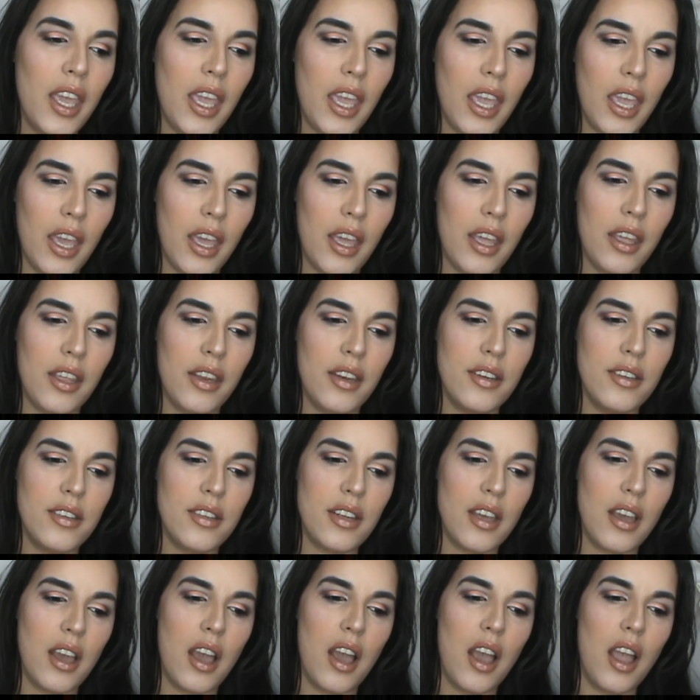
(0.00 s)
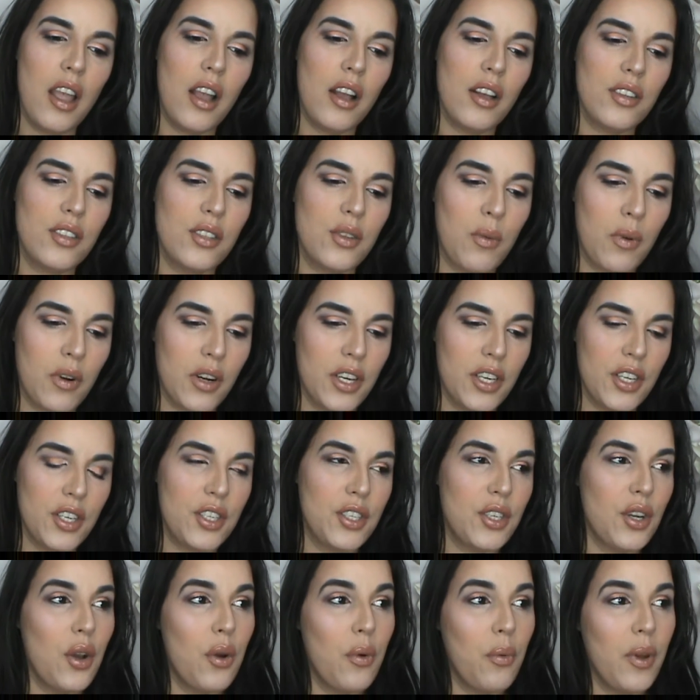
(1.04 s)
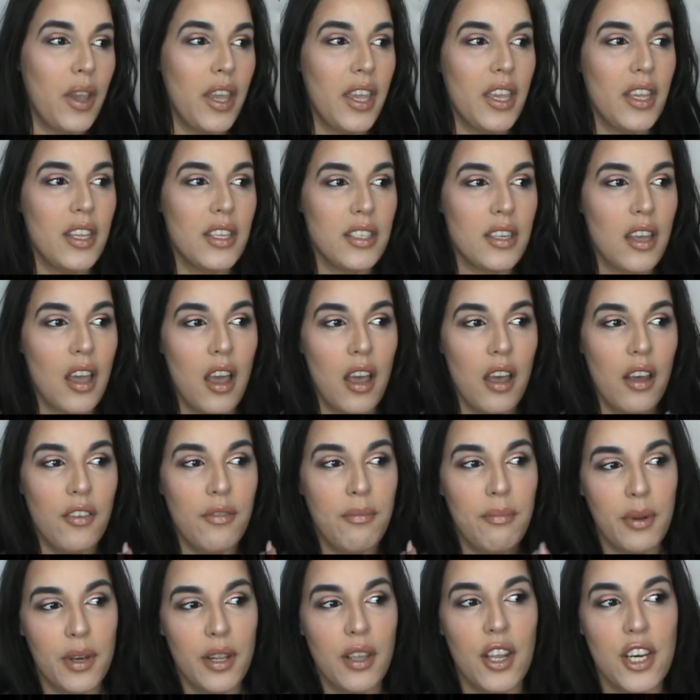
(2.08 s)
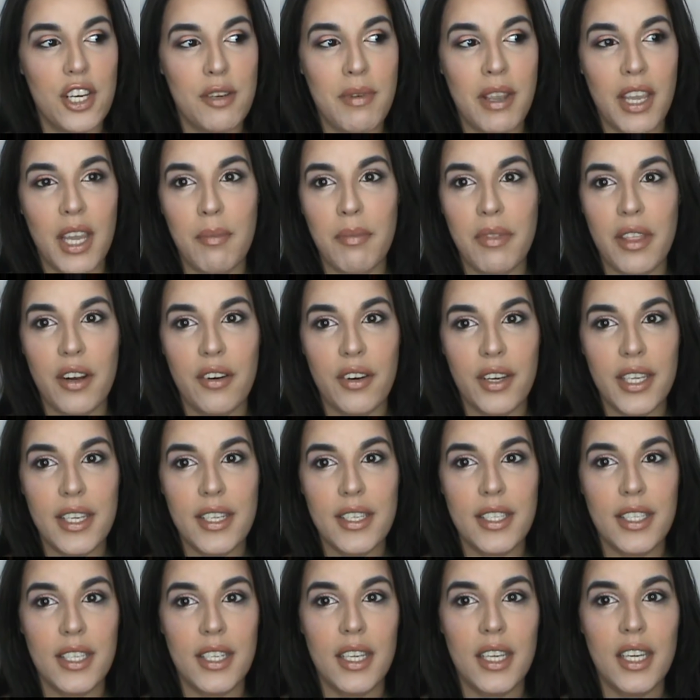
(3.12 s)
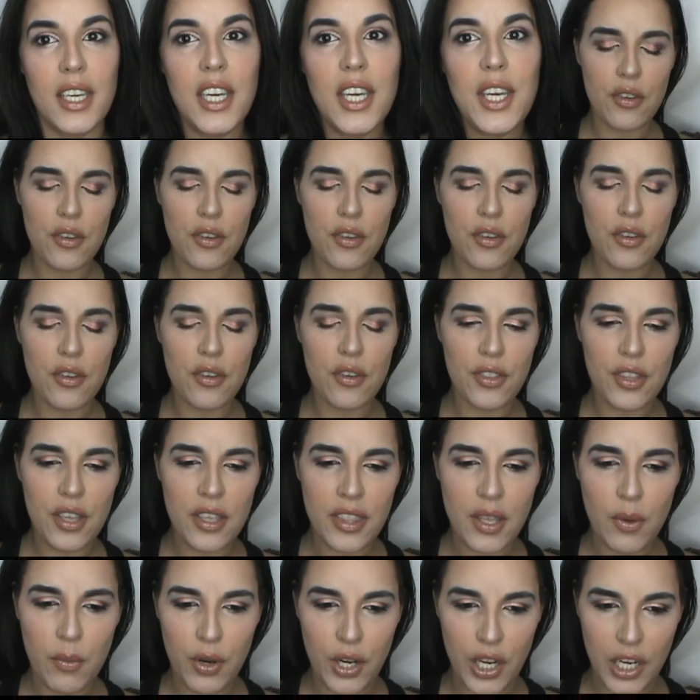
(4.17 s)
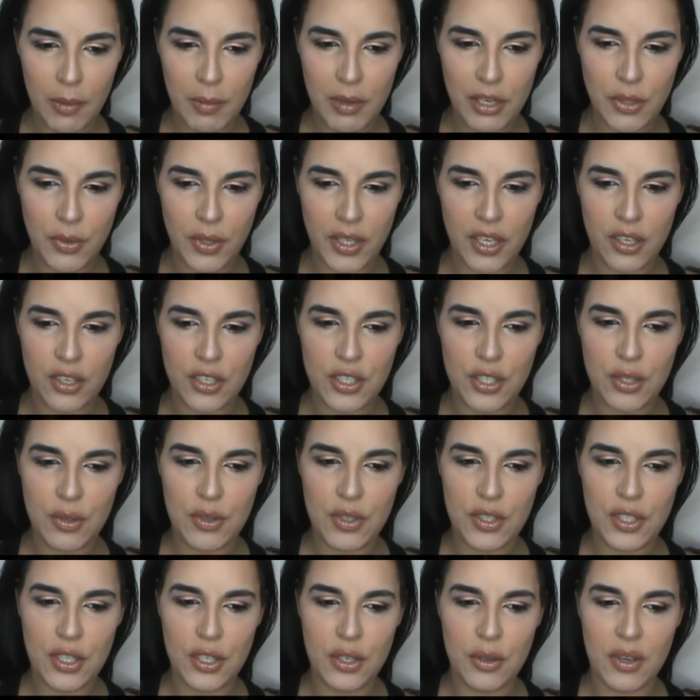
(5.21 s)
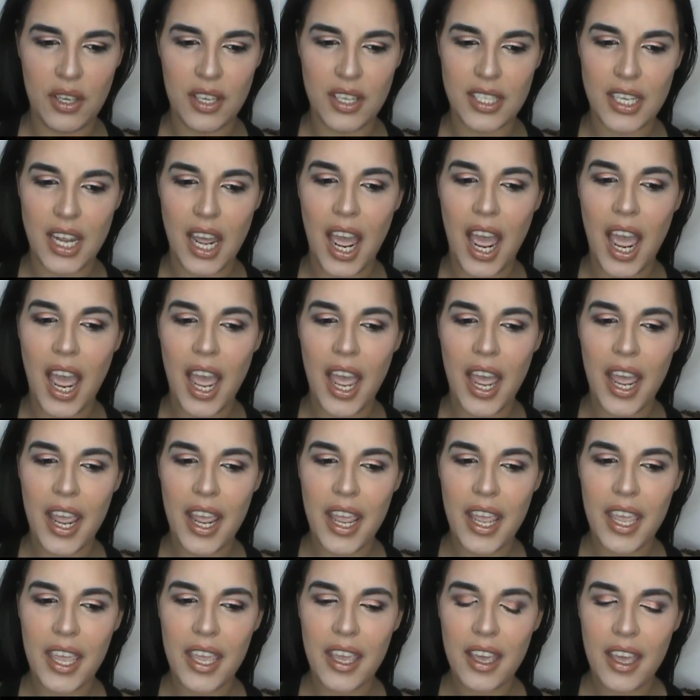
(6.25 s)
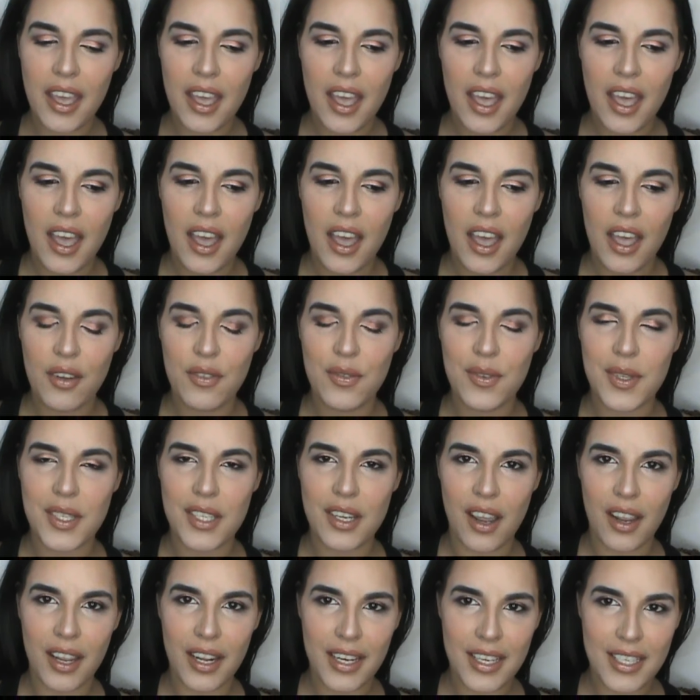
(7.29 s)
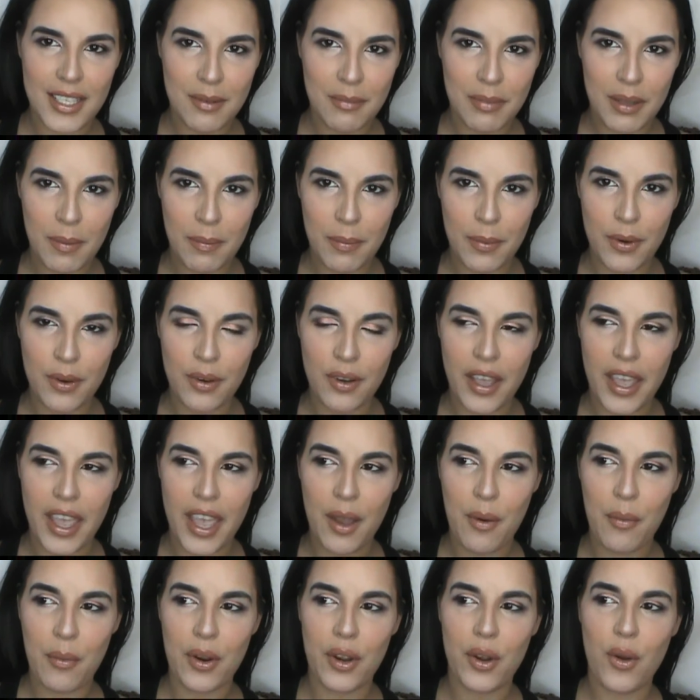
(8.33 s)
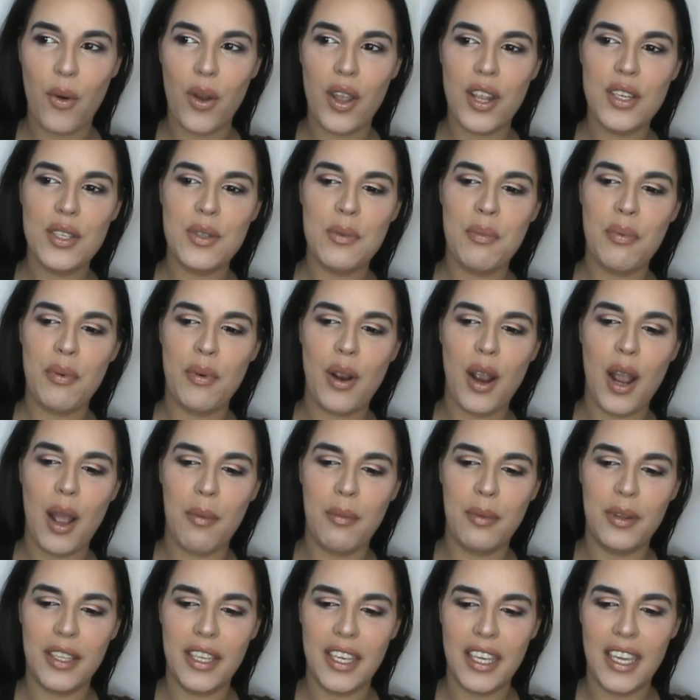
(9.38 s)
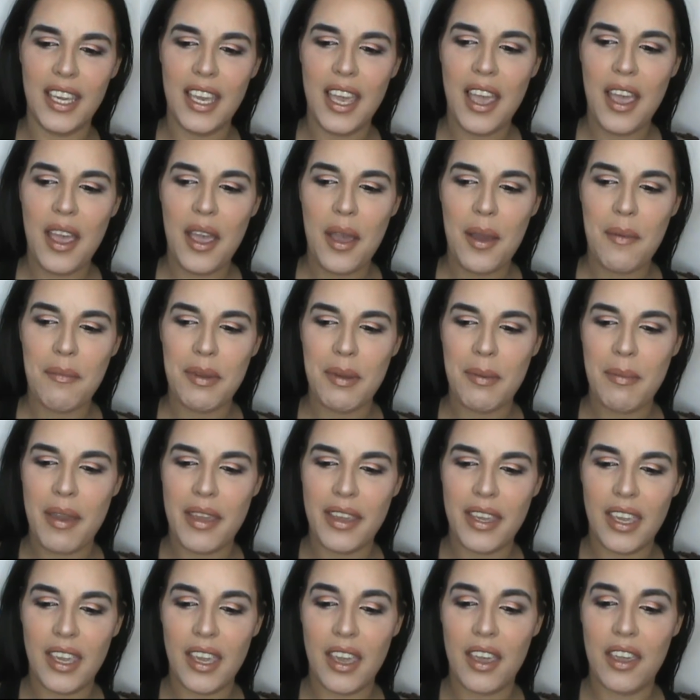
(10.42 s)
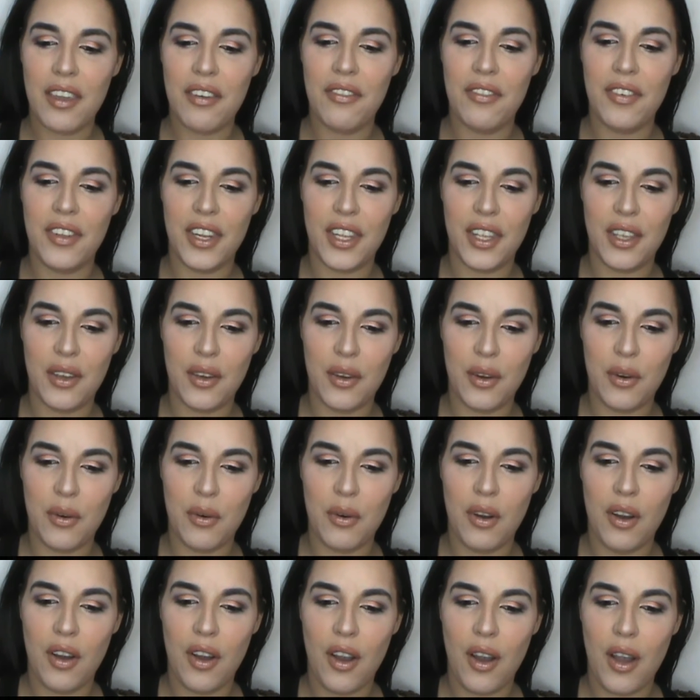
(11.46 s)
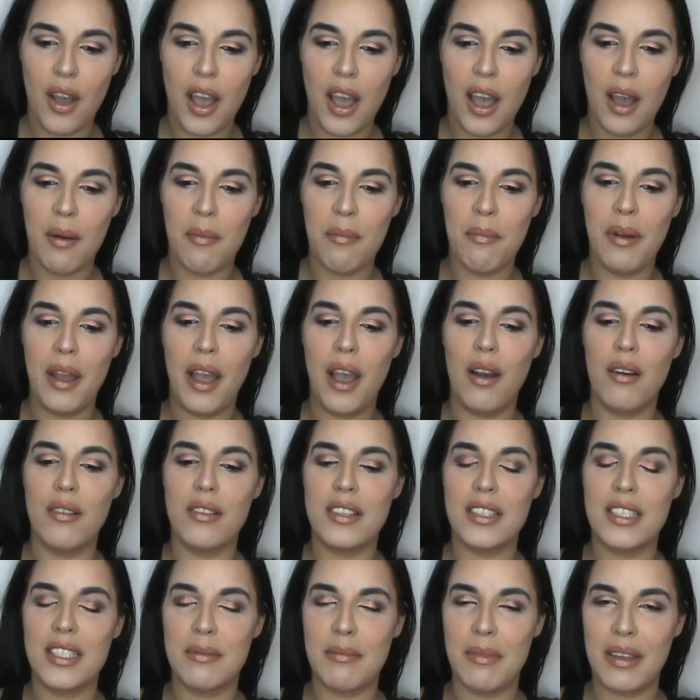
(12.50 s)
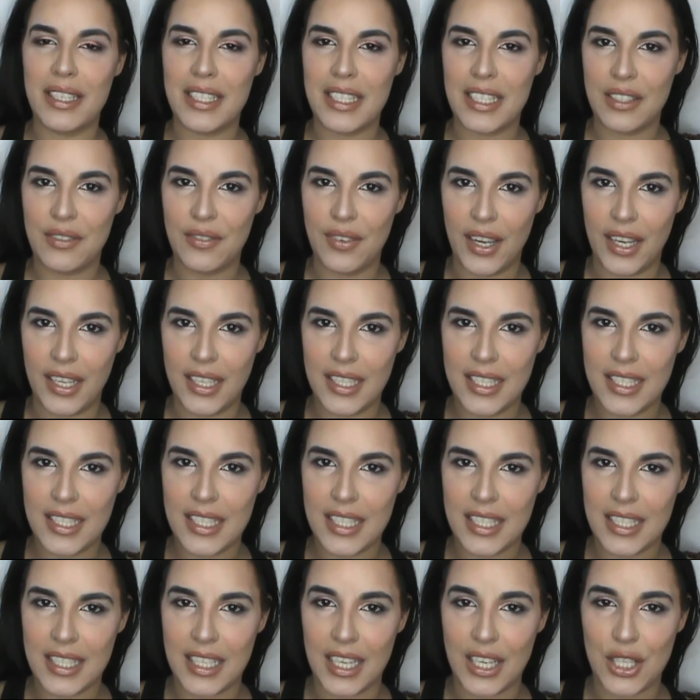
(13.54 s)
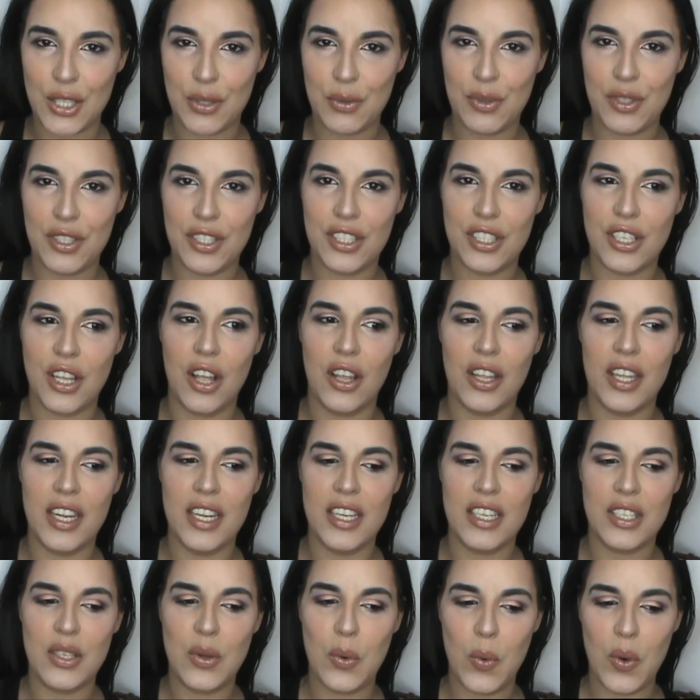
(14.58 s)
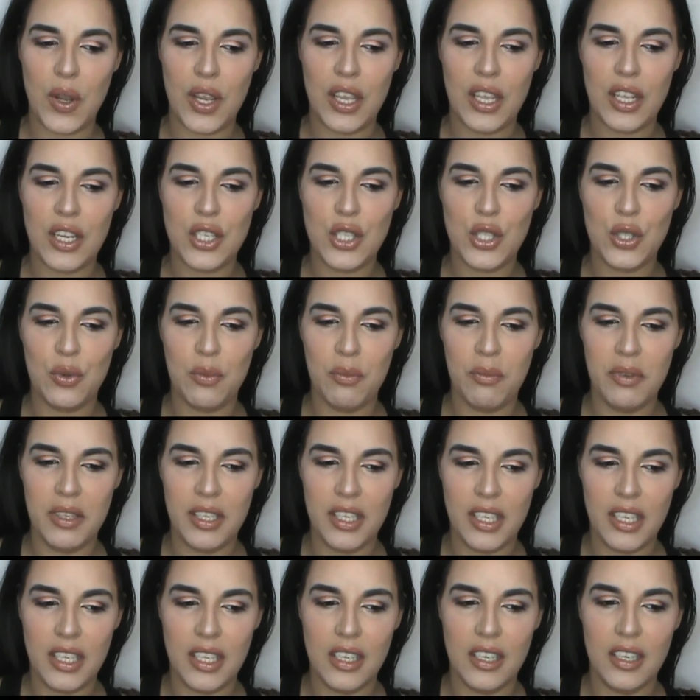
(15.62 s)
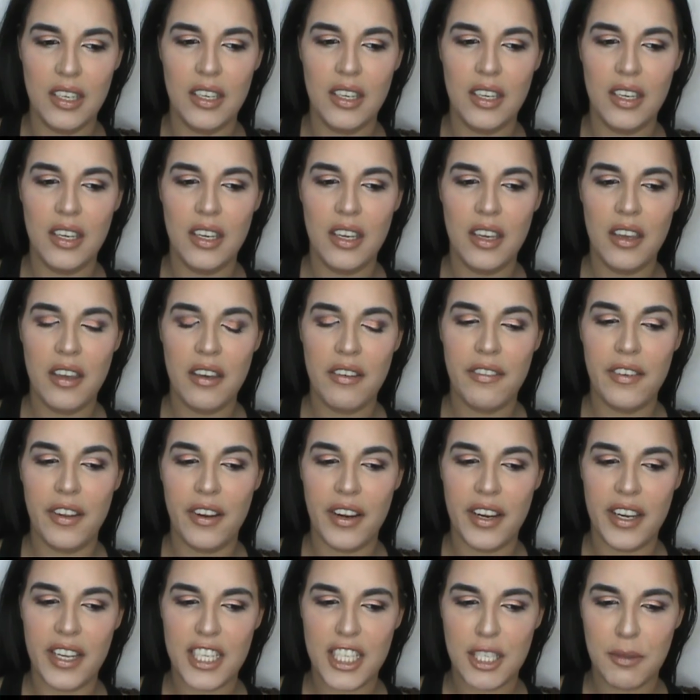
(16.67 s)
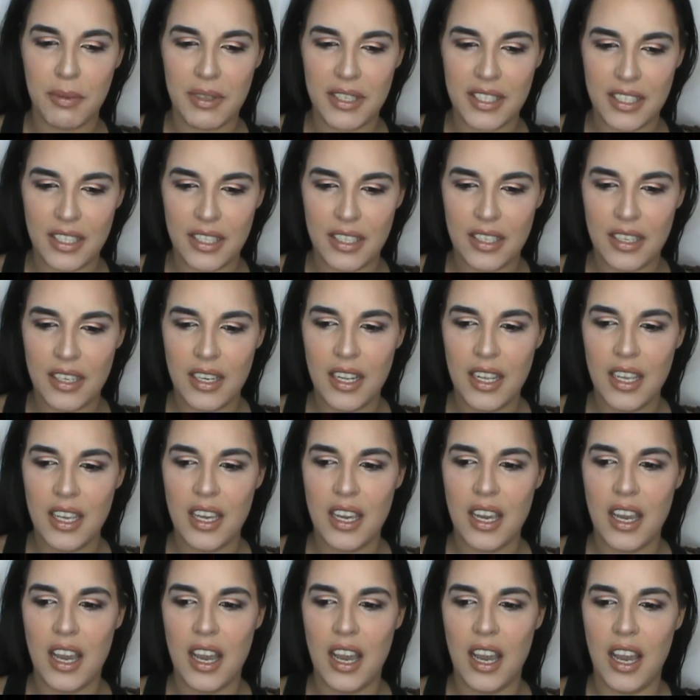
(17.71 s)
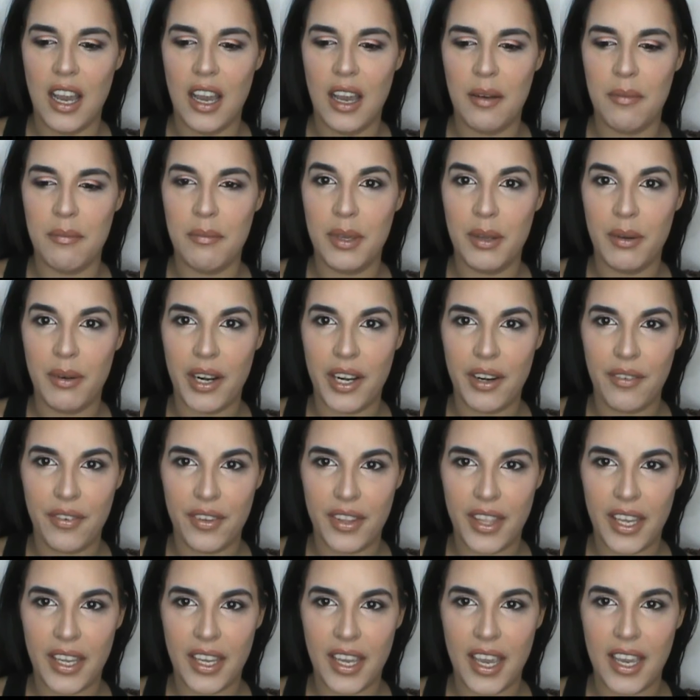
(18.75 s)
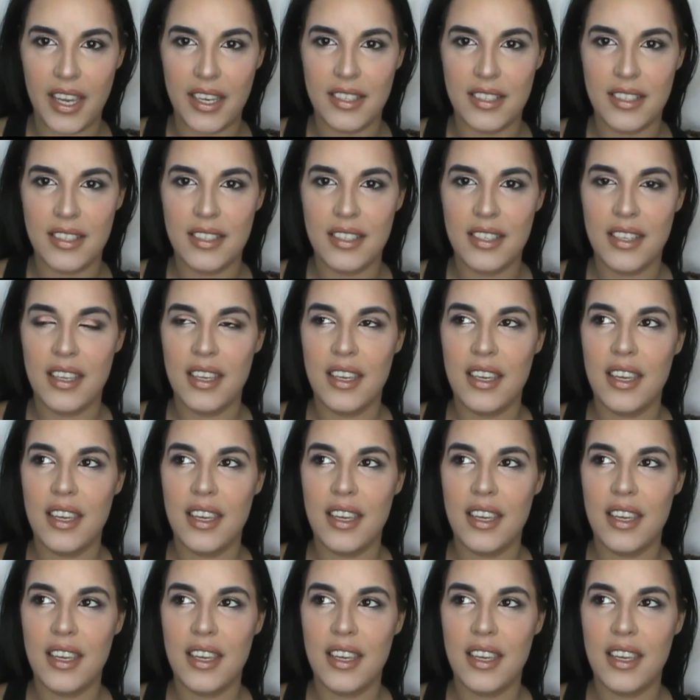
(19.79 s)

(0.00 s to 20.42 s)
And I also wanted to show ways of putting on your makeup that are easy. Another thing that we're going to be doing here soon too is I've been talking with some people, and we're going to probably be making a video about domestic violence and sexual assault. It is going to be very explicit. Be ready for that, guys.